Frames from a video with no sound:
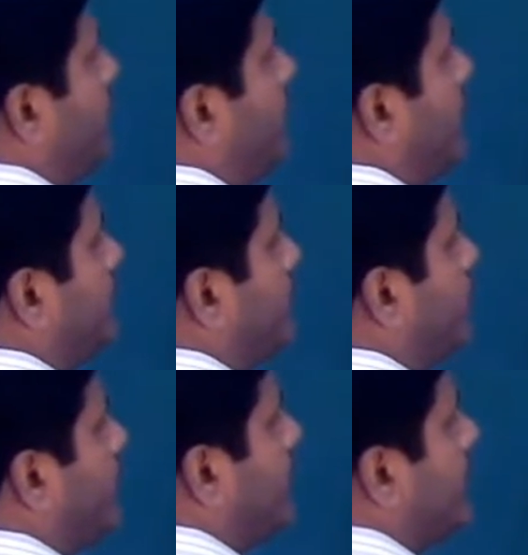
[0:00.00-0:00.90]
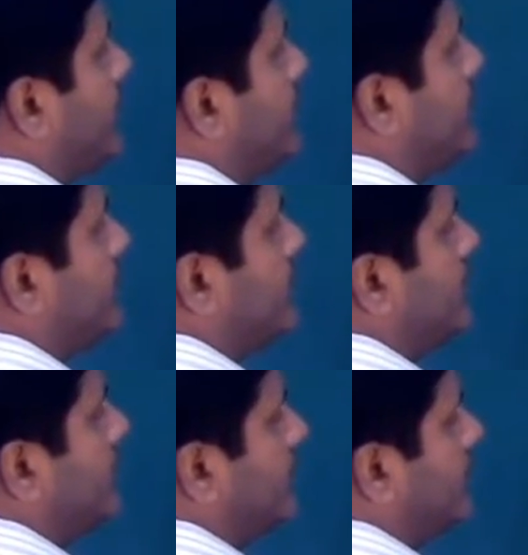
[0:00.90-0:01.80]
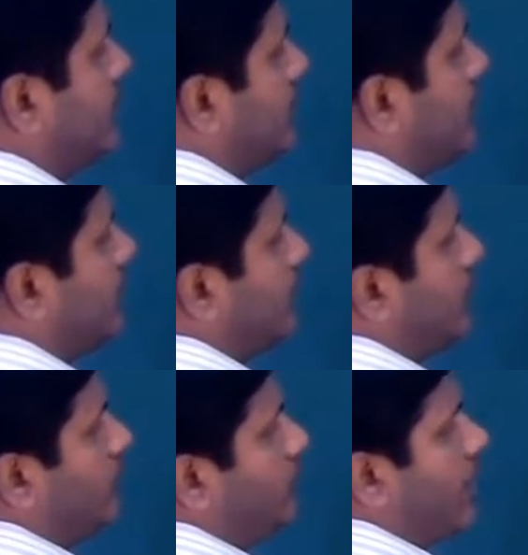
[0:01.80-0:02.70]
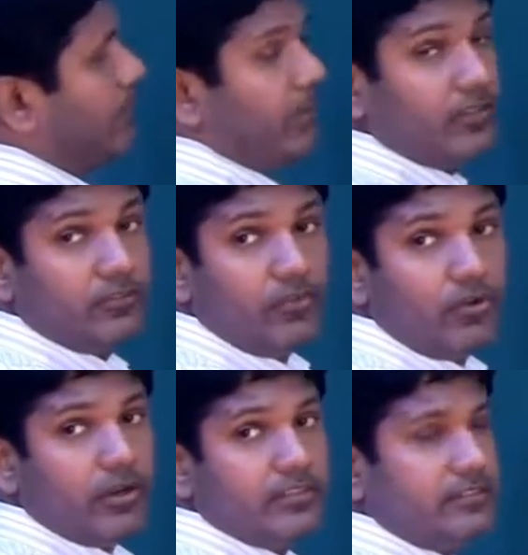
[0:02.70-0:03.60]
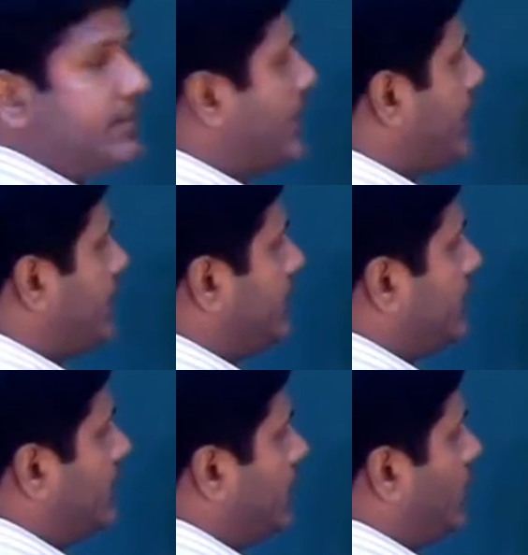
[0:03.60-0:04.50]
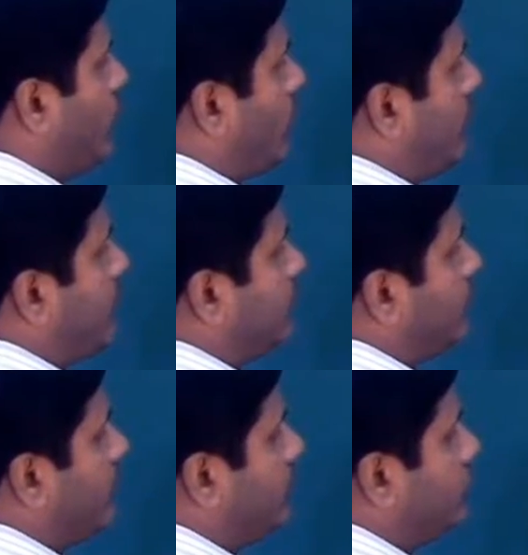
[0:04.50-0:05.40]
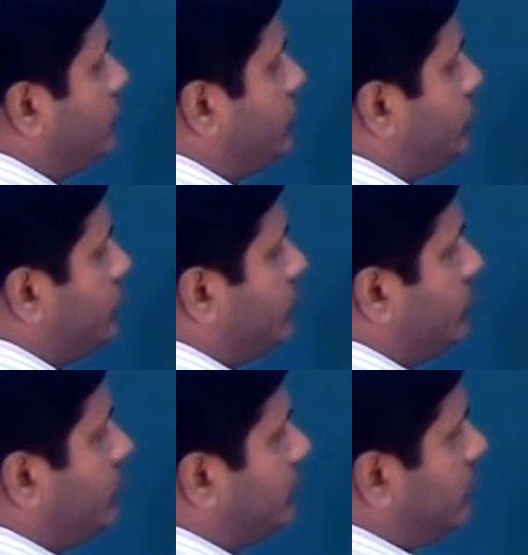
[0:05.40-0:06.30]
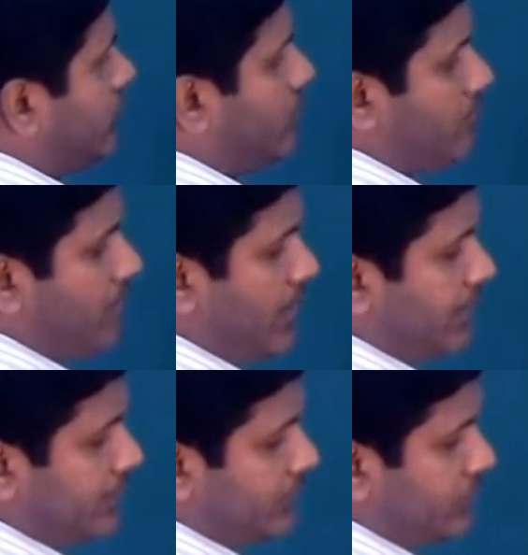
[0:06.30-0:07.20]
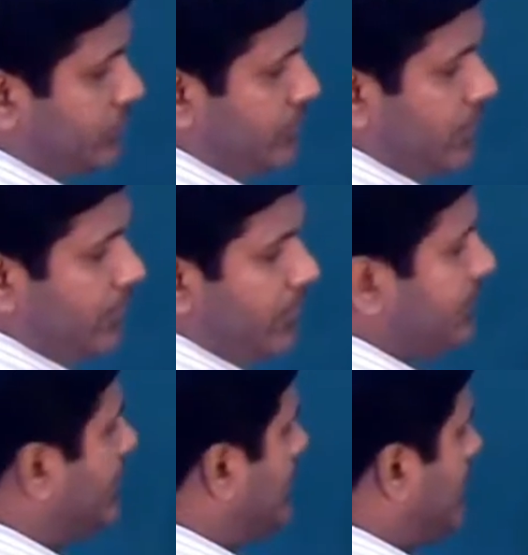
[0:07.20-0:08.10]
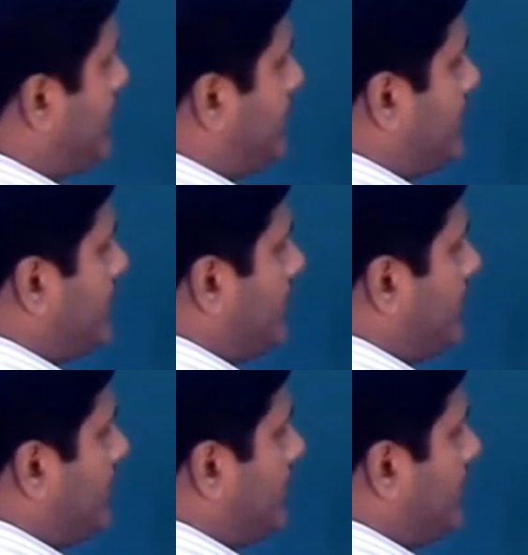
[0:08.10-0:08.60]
plus 14, 5 plus 4 is 9. 1 plus 1 is 2. So we combine these two. Now bring the 9.